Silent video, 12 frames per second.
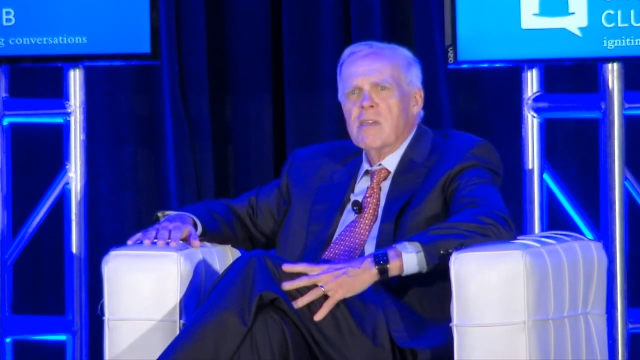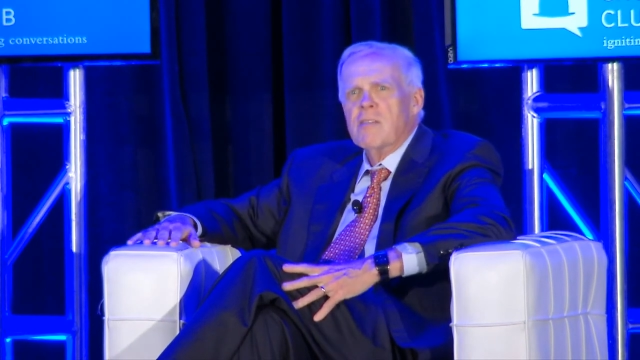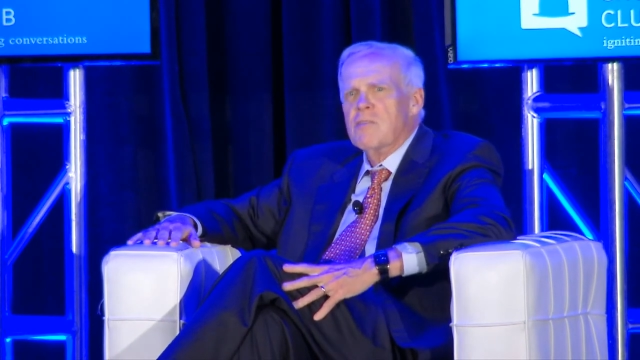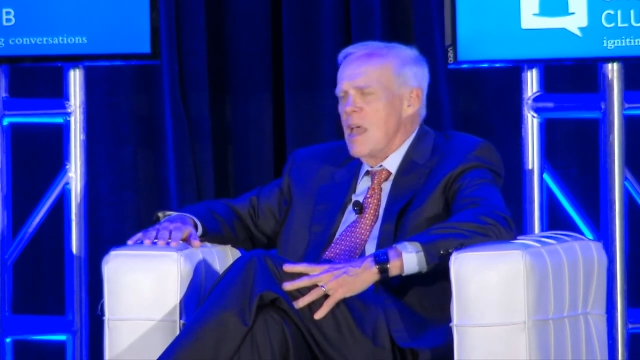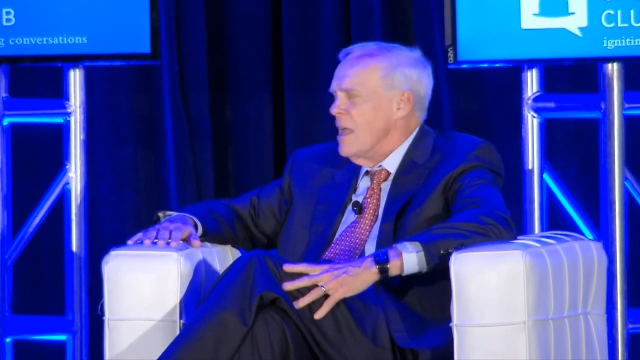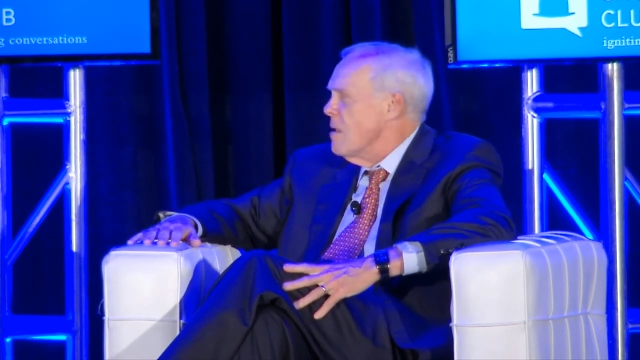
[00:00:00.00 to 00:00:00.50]

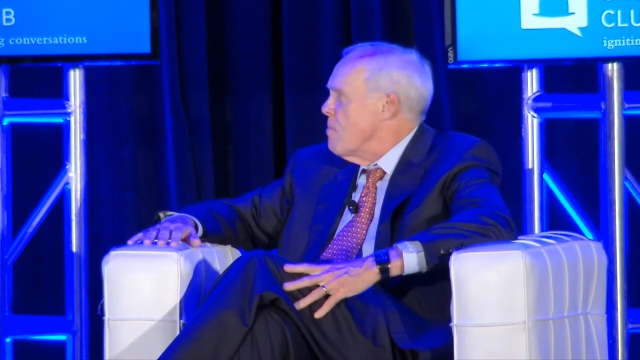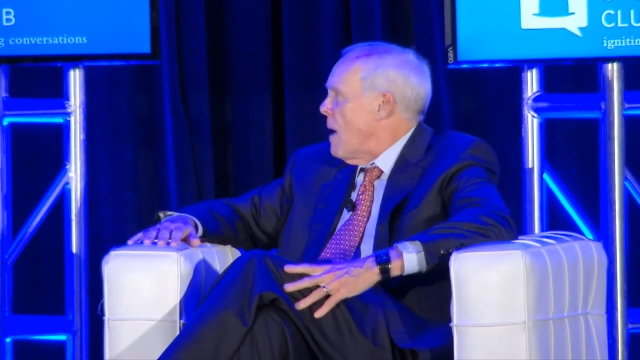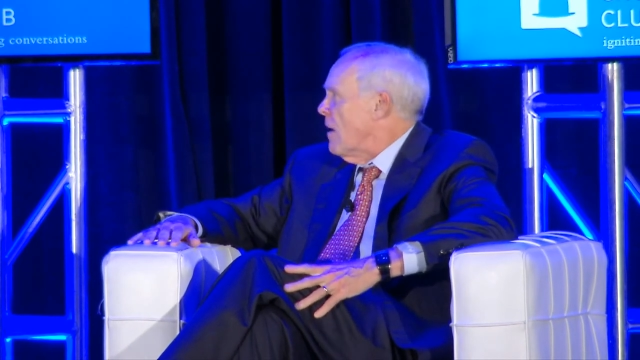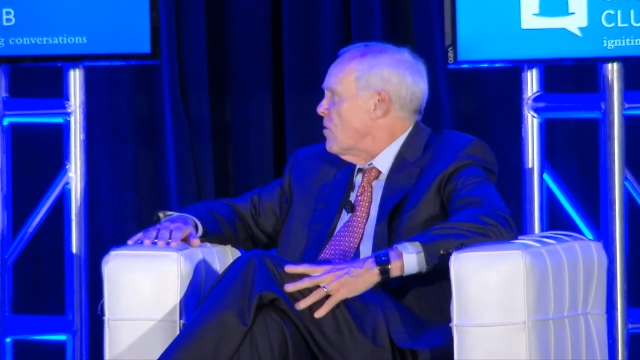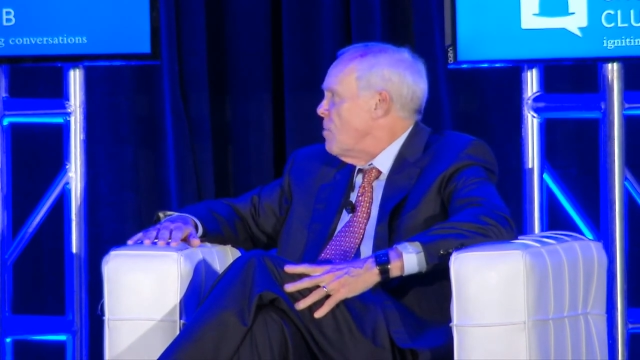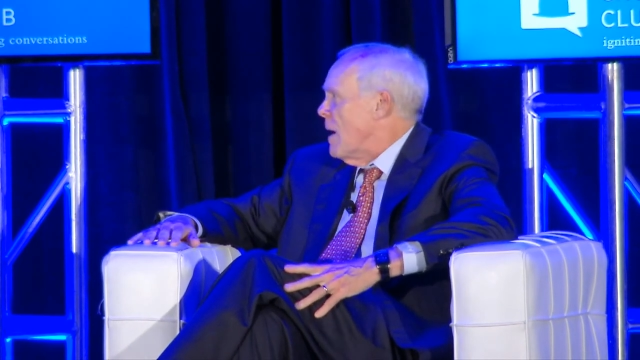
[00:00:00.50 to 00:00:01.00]
dating
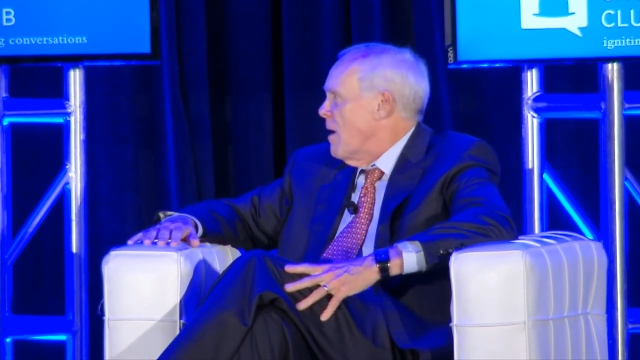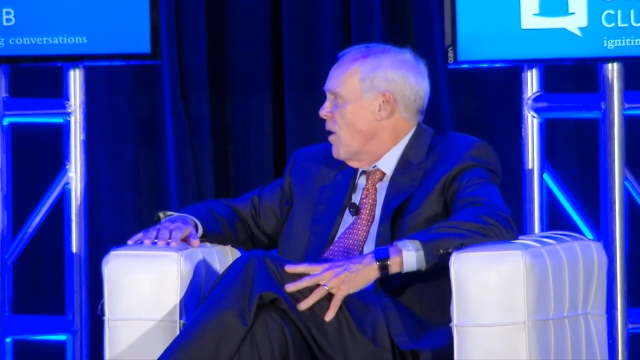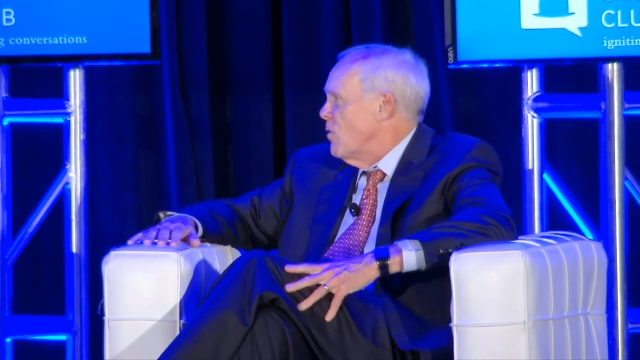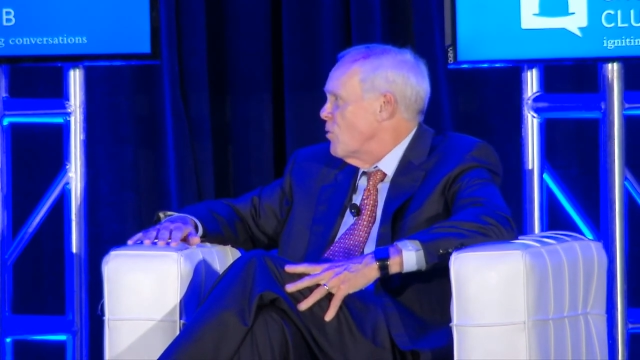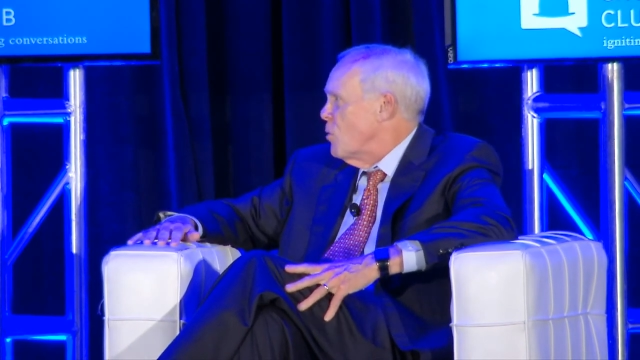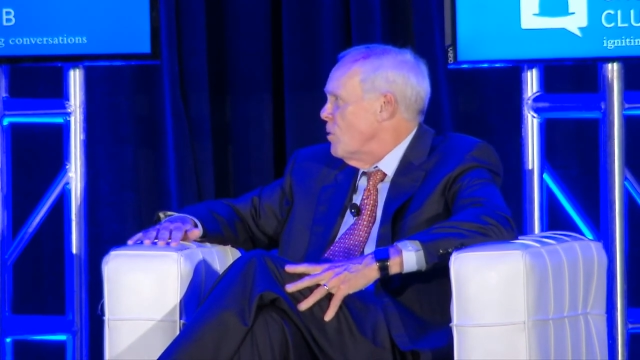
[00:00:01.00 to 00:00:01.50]
back to my high
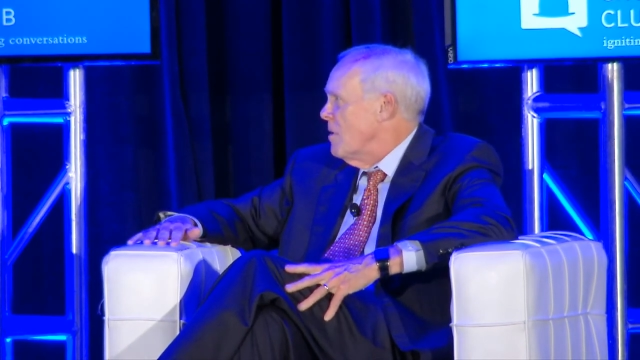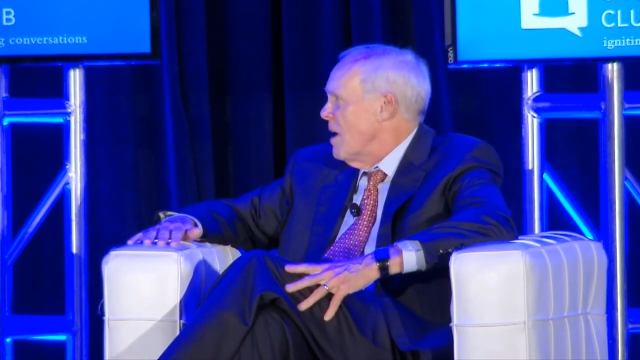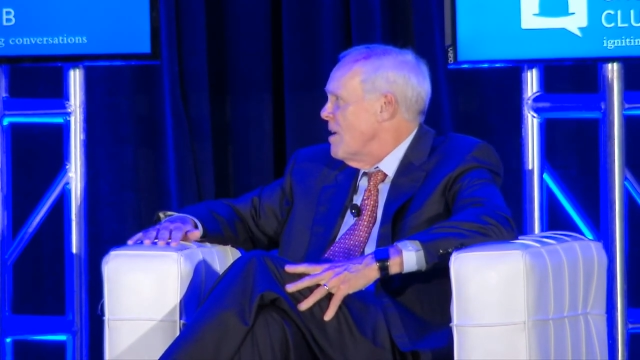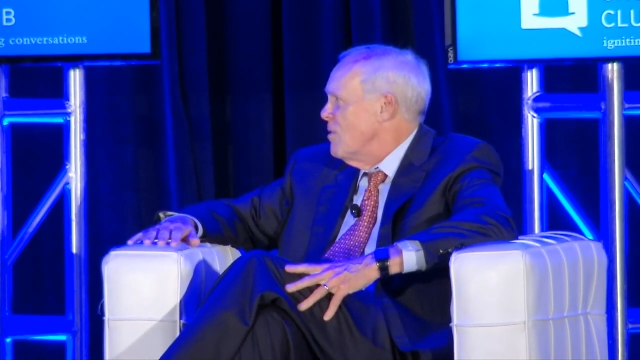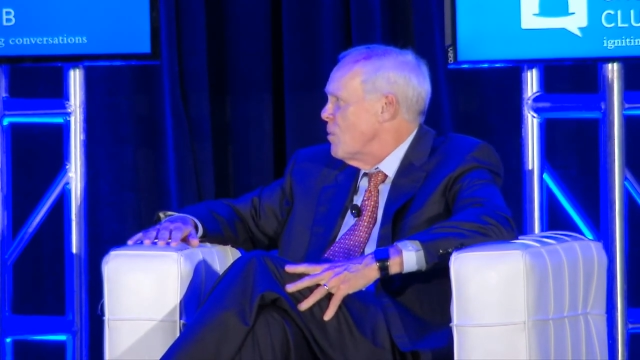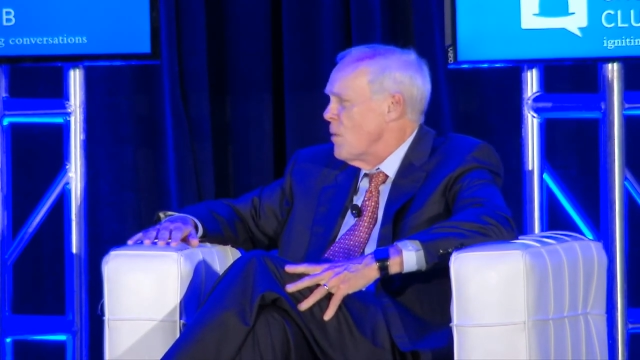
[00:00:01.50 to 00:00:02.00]
school
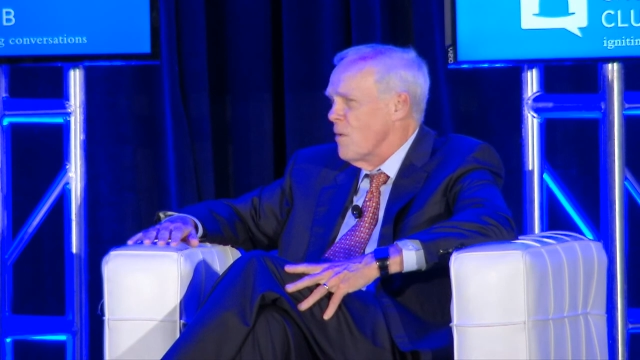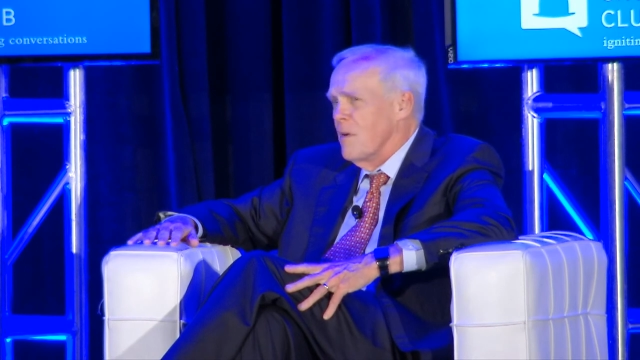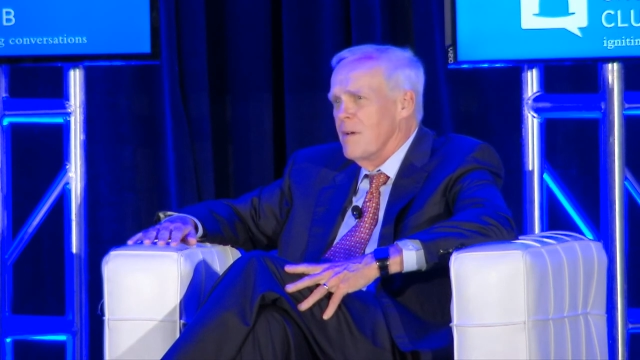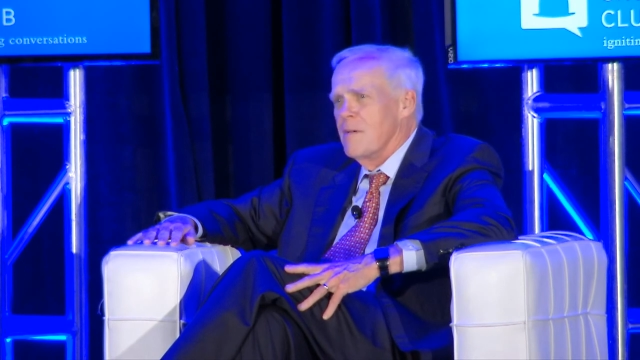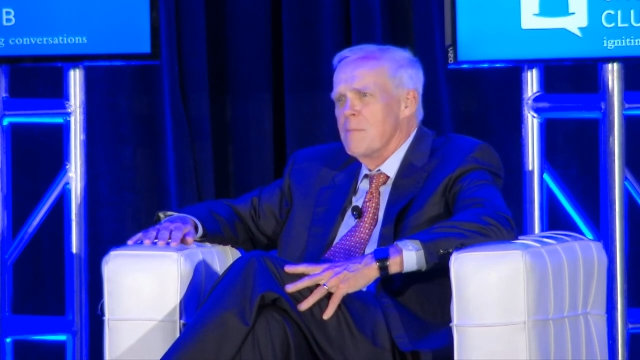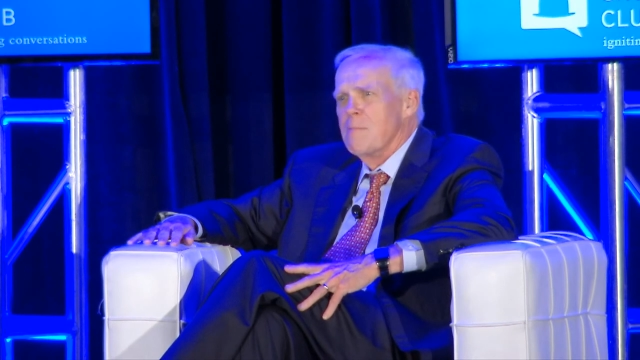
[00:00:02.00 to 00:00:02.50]
days, where uh,